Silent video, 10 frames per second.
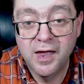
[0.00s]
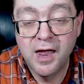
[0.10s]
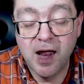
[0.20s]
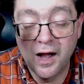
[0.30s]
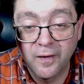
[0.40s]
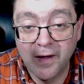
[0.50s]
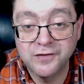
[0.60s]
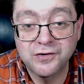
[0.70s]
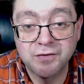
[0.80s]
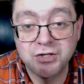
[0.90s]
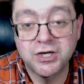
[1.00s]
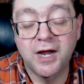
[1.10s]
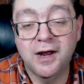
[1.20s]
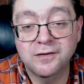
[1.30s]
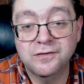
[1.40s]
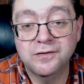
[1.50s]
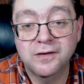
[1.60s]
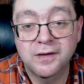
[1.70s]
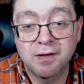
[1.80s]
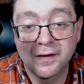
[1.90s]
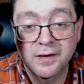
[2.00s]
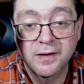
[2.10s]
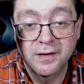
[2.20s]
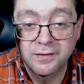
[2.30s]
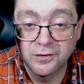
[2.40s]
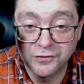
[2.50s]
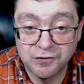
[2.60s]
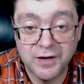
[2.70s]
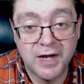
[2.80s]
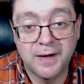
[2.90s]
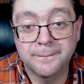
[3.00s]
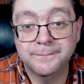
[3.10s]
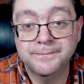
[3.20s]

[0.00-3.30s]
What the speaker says: and the less of a chance there's steam.